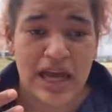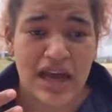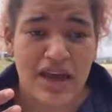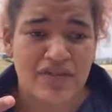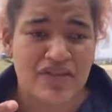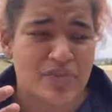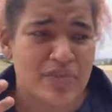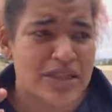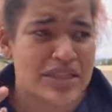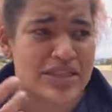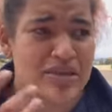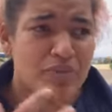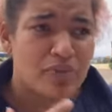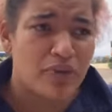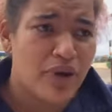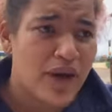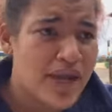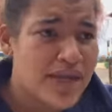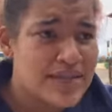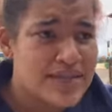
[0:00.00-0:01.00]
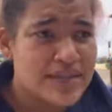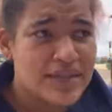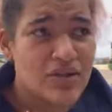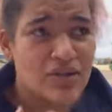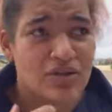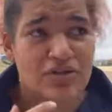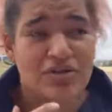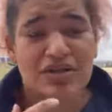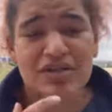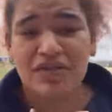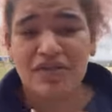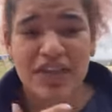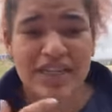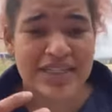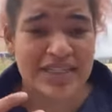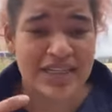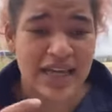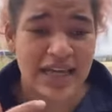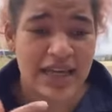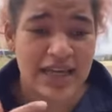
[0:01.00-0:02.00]
have to be suppressed in order to
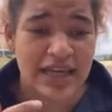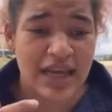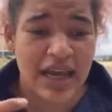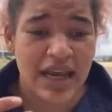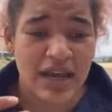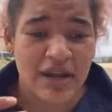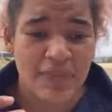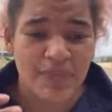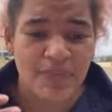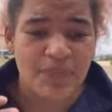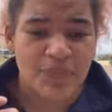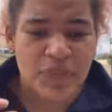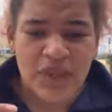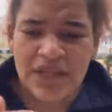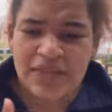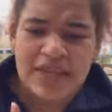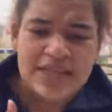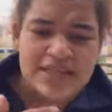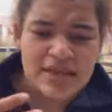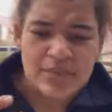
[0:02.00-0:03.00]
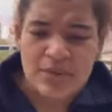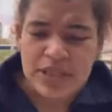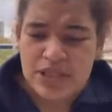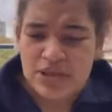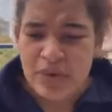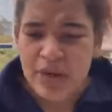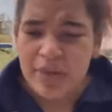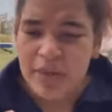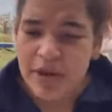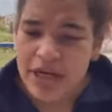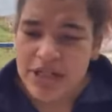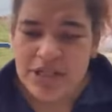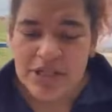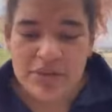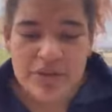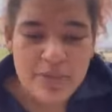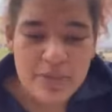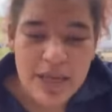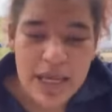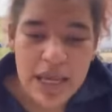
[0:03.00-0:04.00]
fit in. That's something that's quite
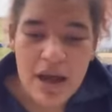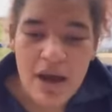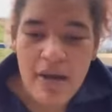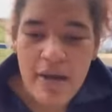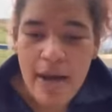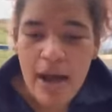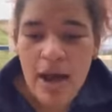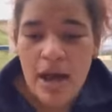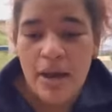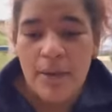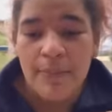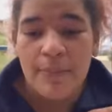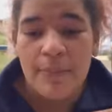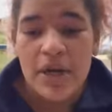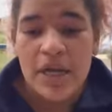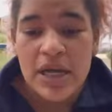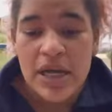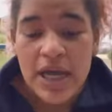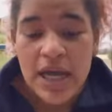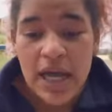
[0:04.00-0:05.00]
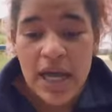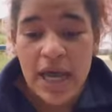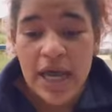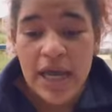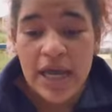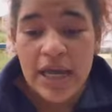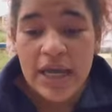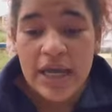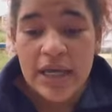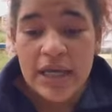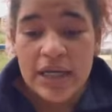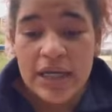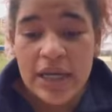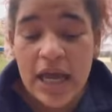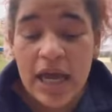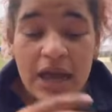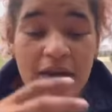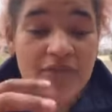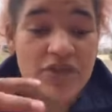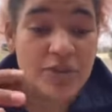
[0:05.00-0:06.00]
personal to me. I am
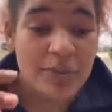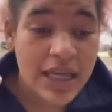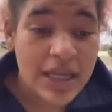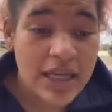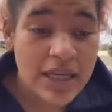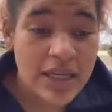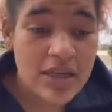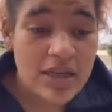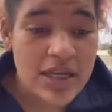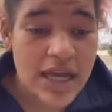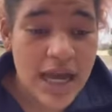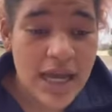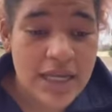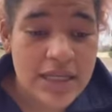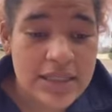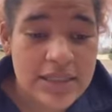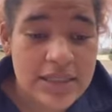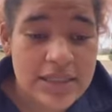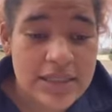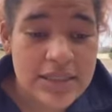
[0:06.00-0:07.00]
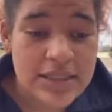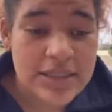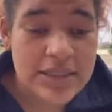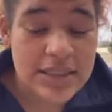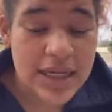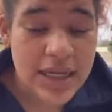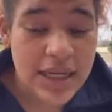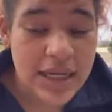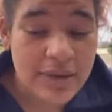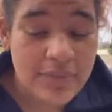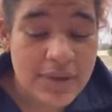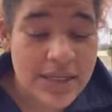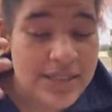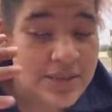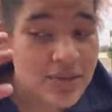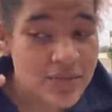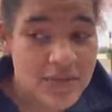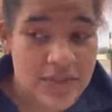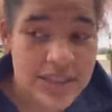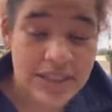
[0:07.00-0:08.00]
half Jamaican, and
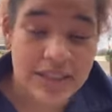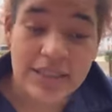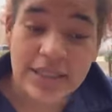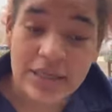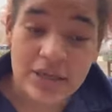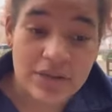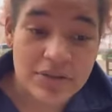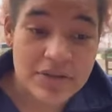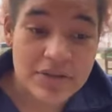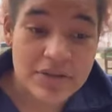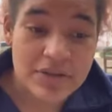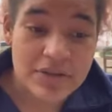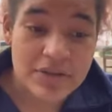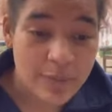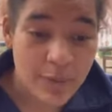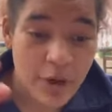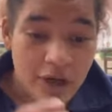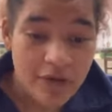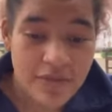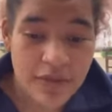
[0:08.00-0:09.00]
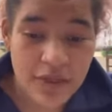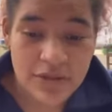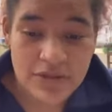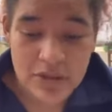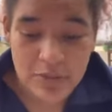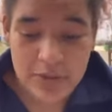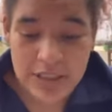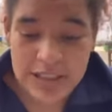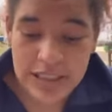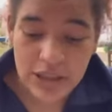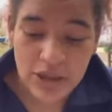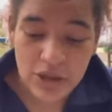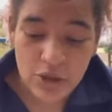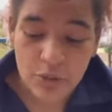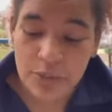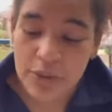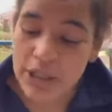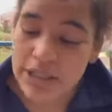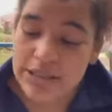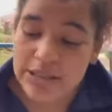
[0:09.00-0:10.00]
it's obviously illegal to be part of the
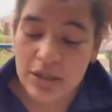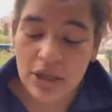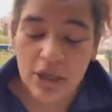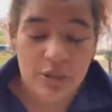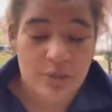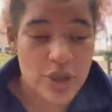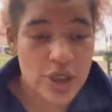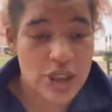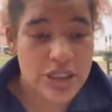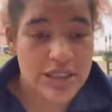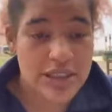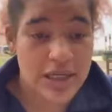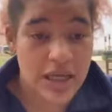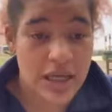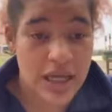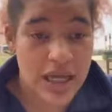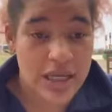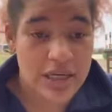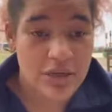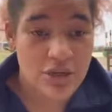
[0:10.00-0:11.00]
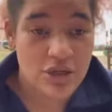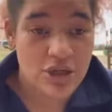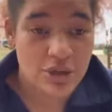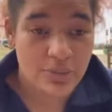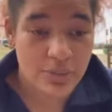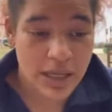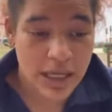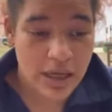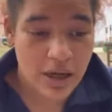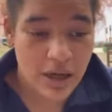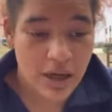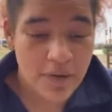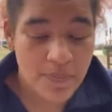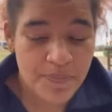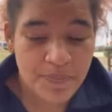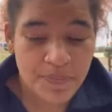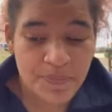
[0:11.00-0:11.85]
LGBTQ plus community in Jamaica.